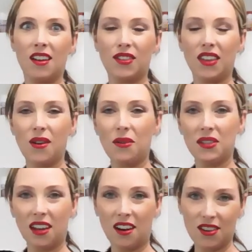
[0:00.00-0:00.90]
so that you
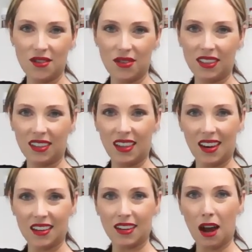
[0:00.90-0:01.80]
always get our newest and
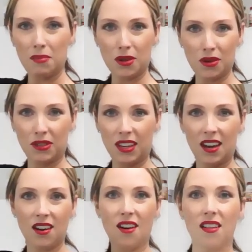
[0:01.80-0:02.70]
latest uploads
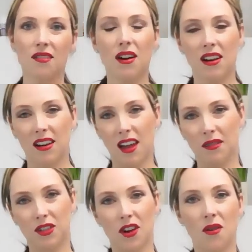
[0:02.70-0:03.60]
here on the
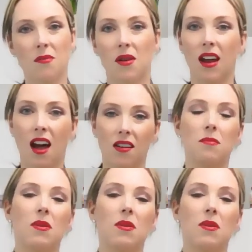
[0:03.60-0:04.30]
VitaLife show about how to